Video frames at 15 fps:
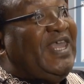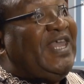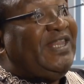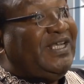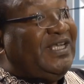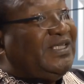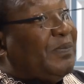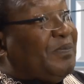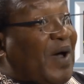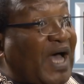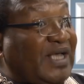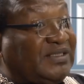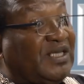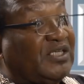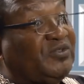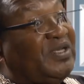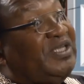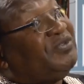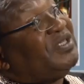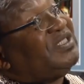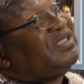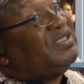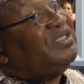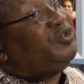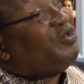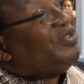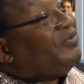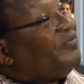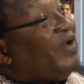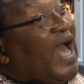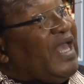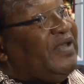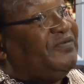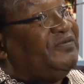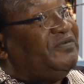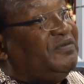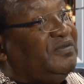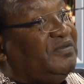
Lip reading: In the past, actually, it was 25